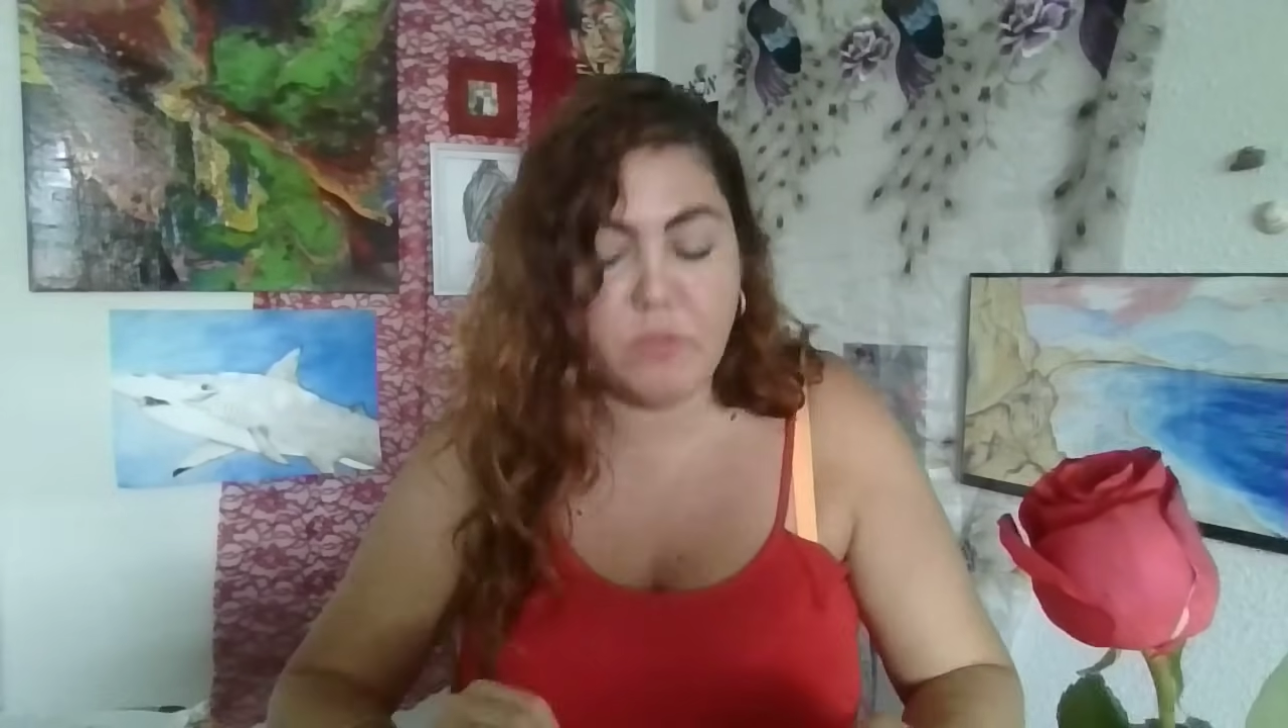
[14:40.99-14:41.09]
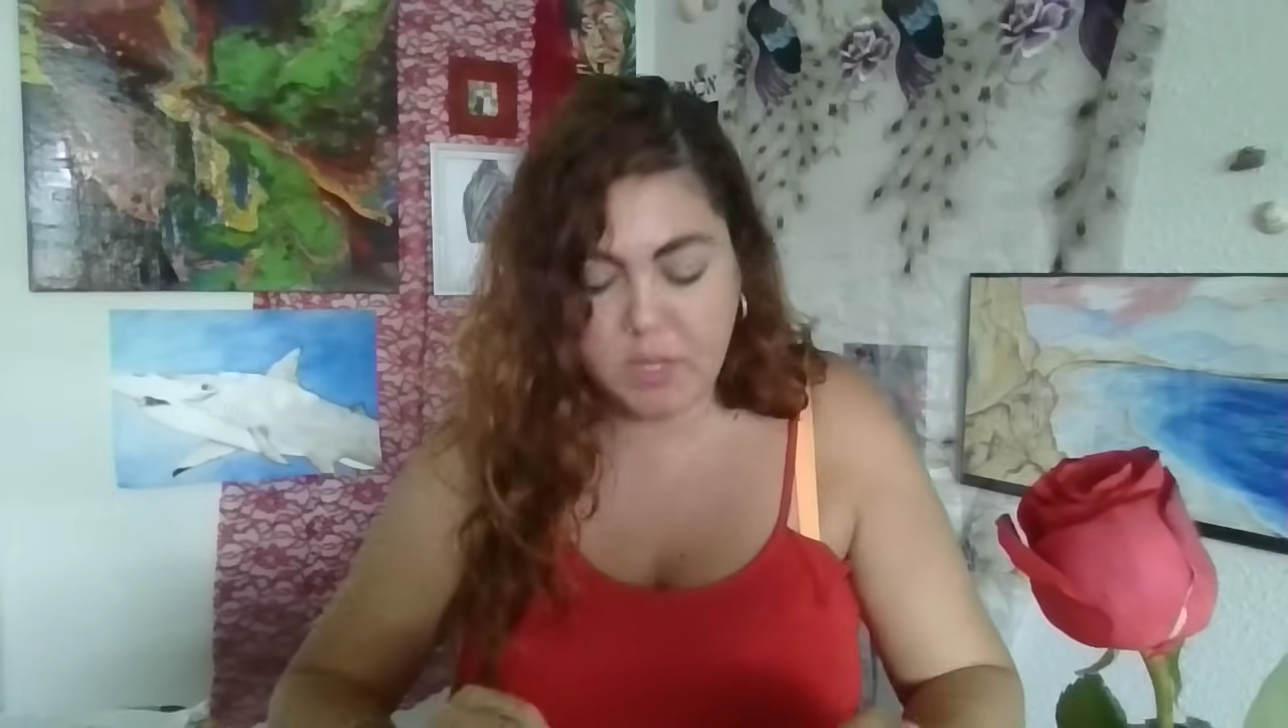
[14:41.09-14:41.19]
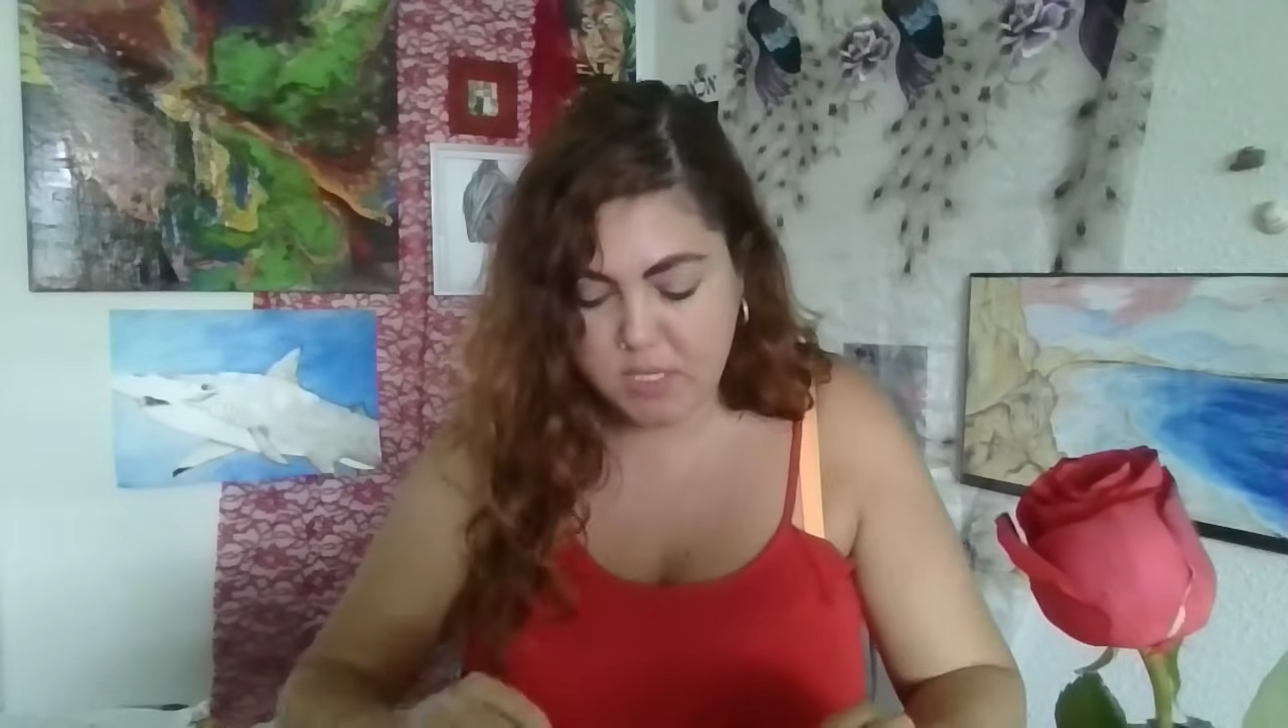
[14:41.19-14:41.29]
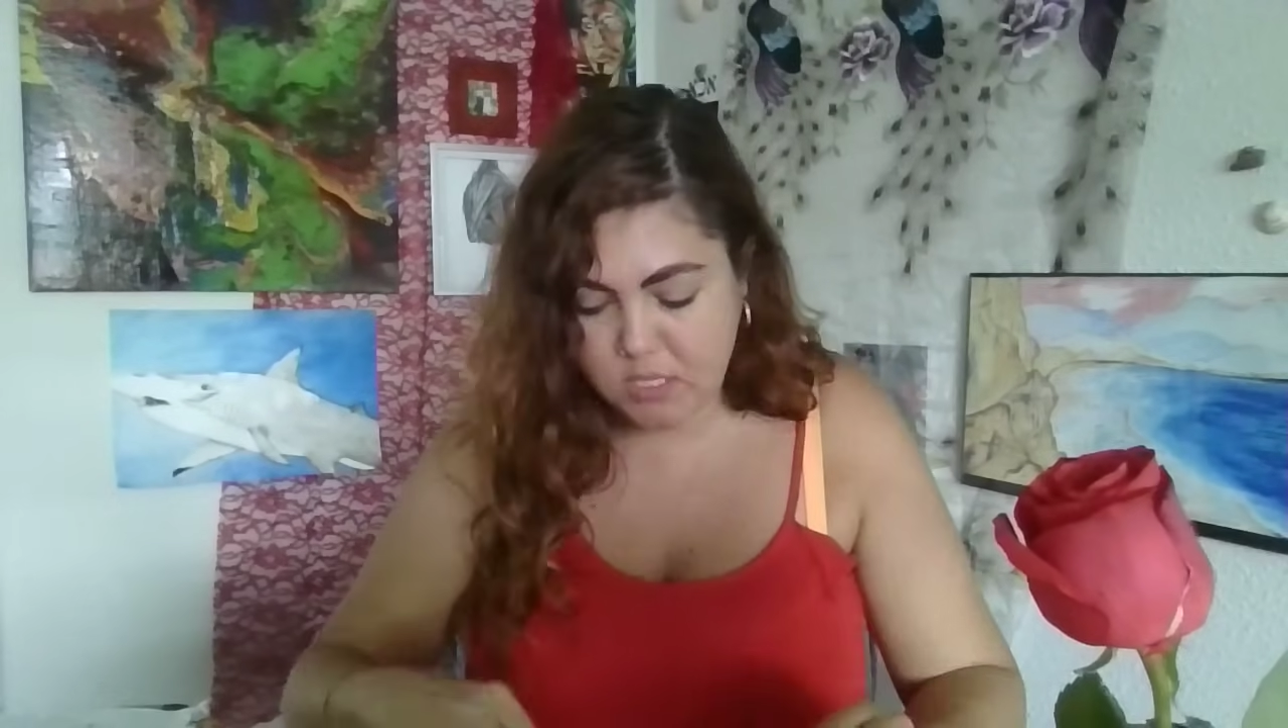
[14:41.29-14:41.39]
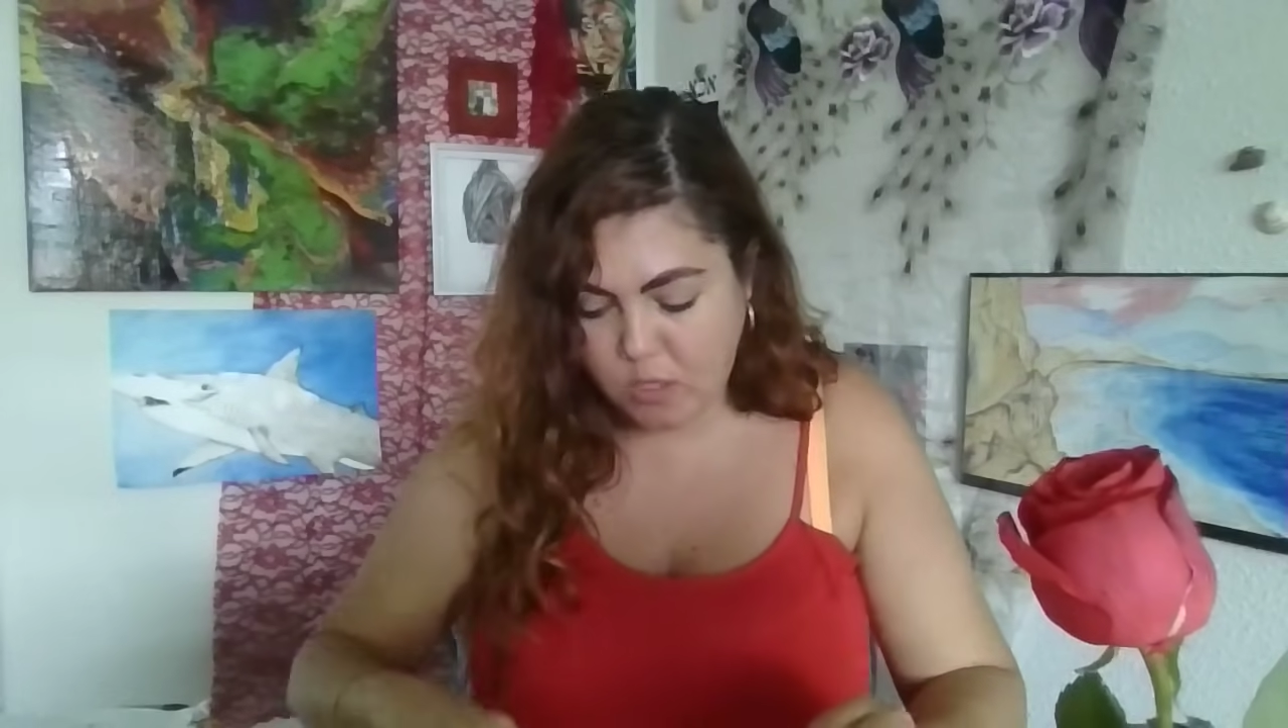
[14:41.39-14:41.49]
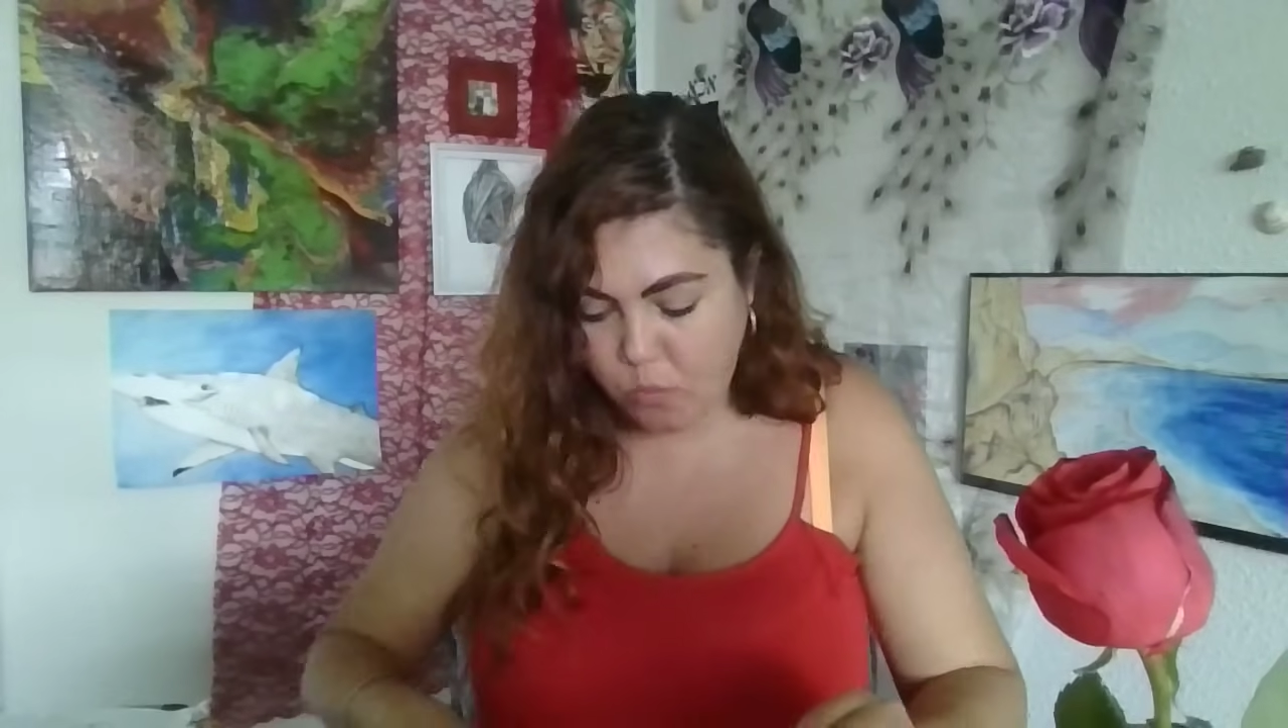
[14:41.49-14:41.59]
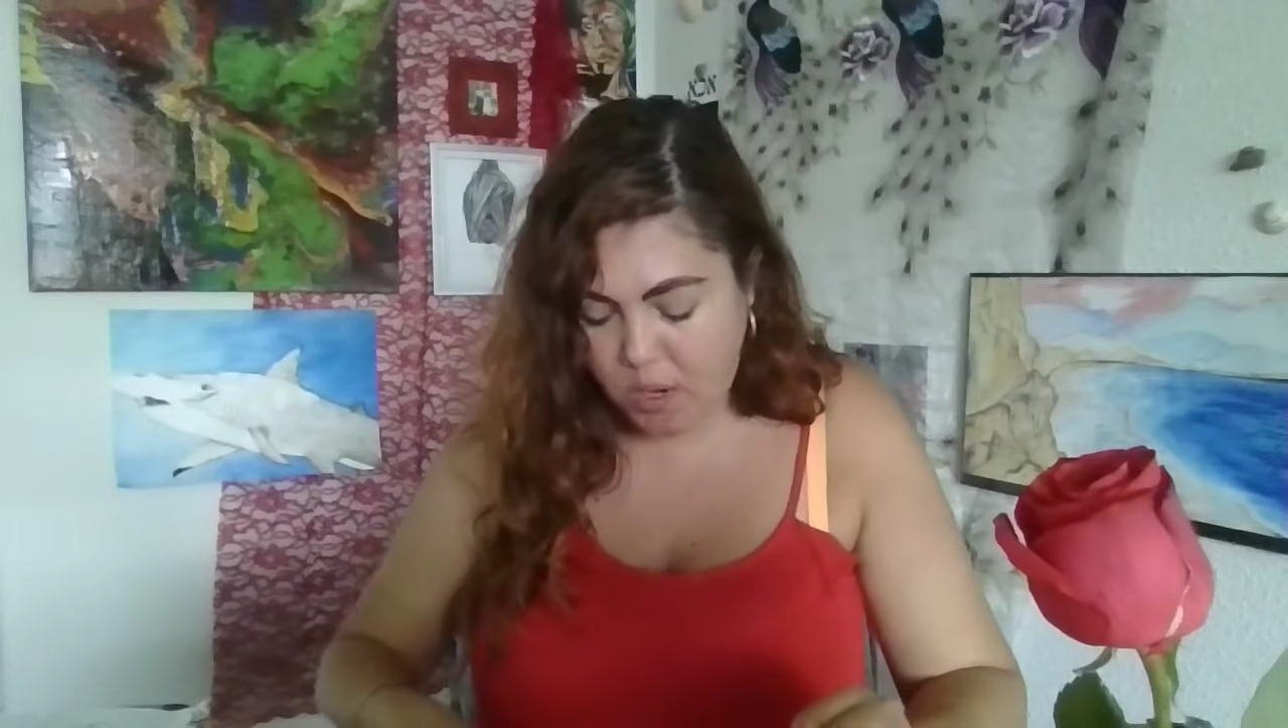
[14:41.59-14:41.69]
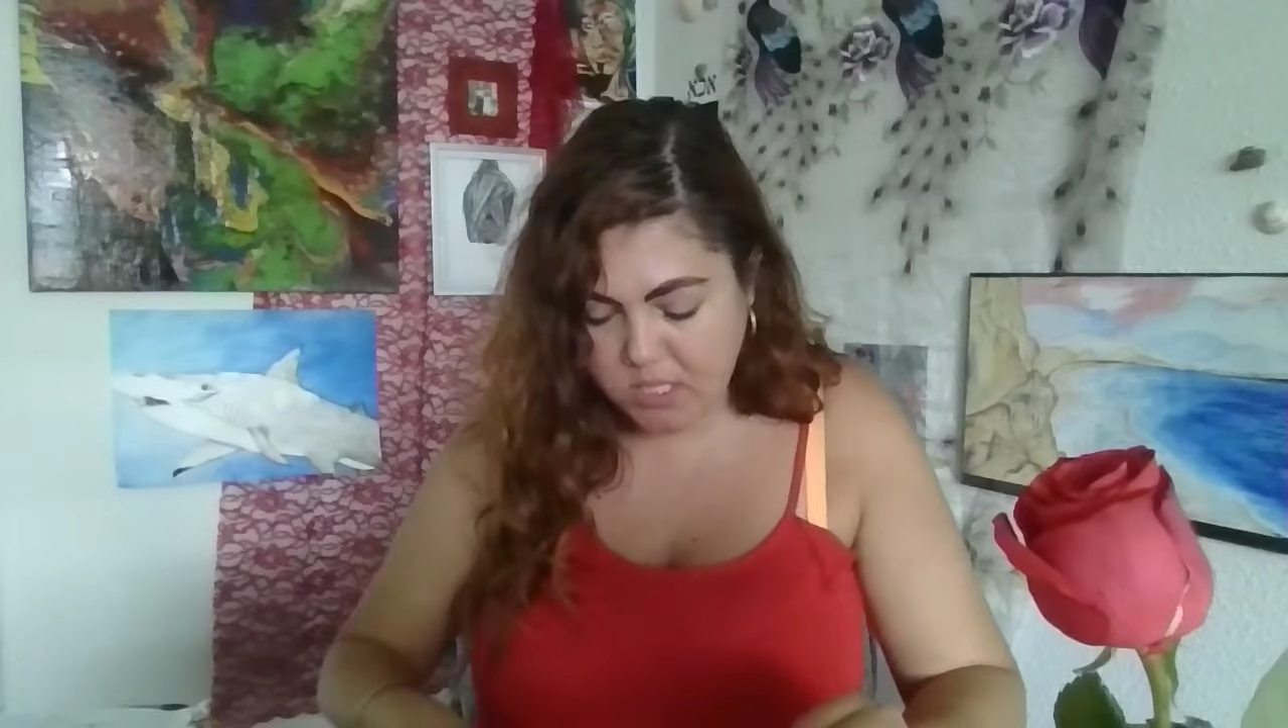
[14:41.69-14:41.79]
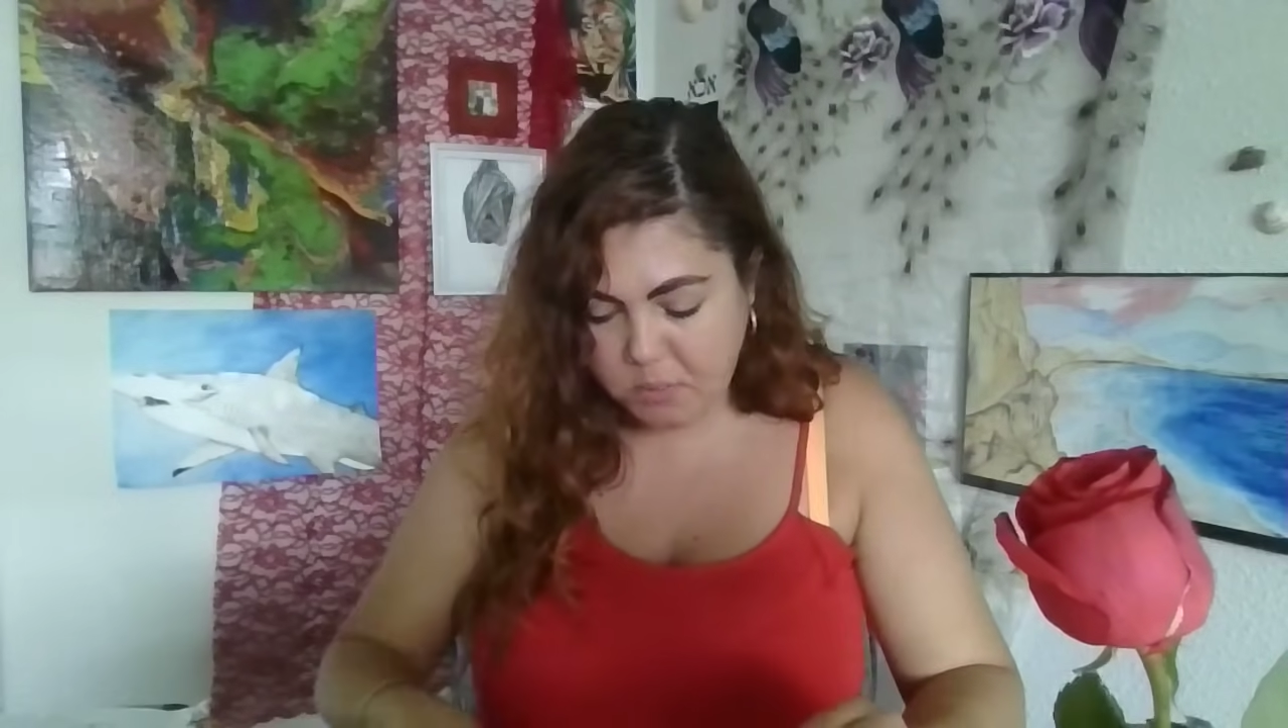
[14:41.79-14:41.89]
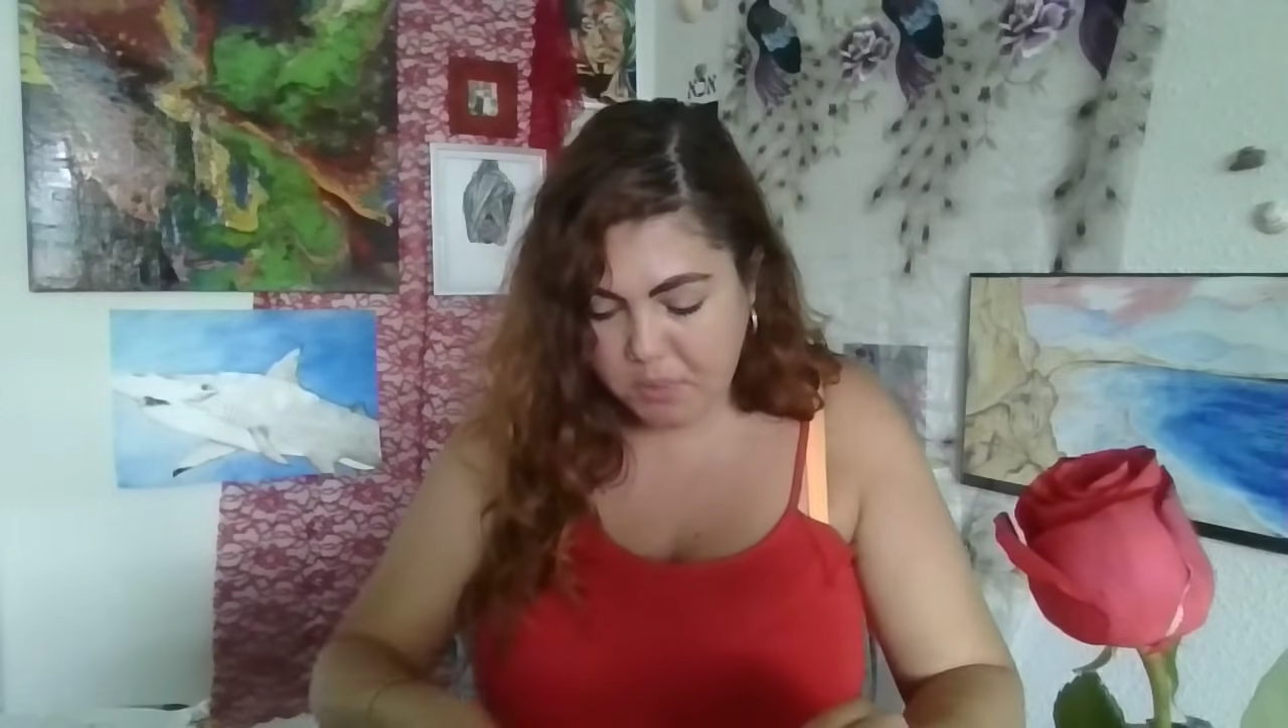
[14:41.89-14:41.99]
it is that you're wanting,